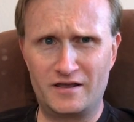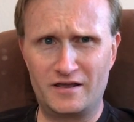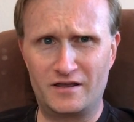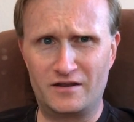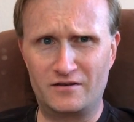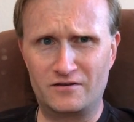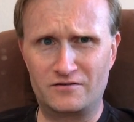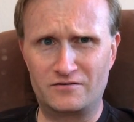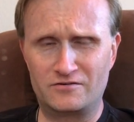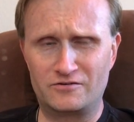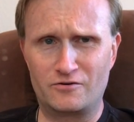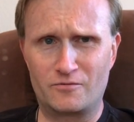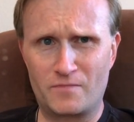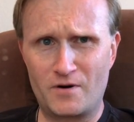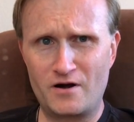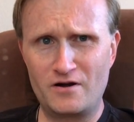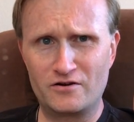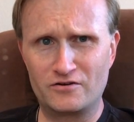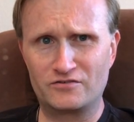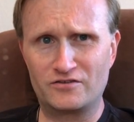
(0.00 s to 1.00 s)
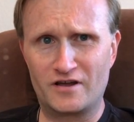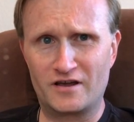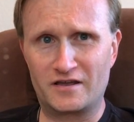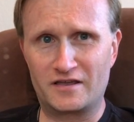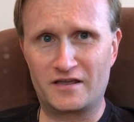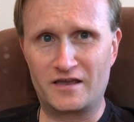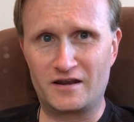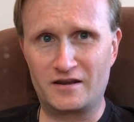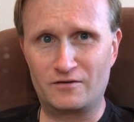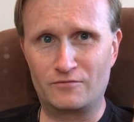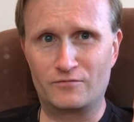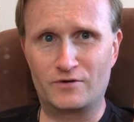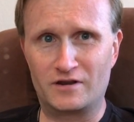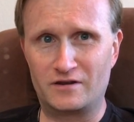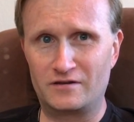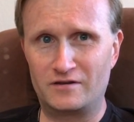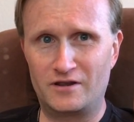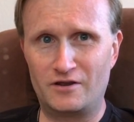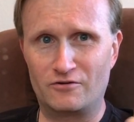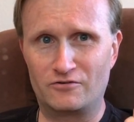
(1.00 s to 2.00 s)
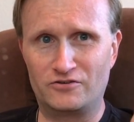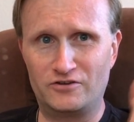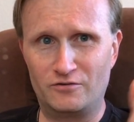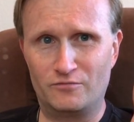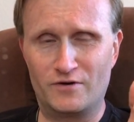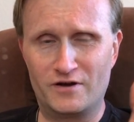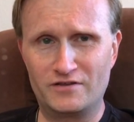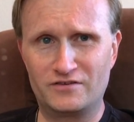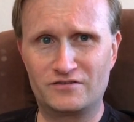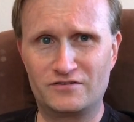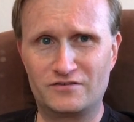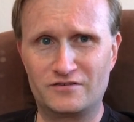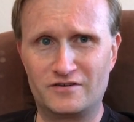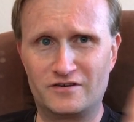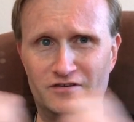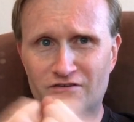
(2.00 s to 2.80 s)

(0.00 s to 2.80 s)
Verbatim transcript: and your partner's not getting what he or she wants.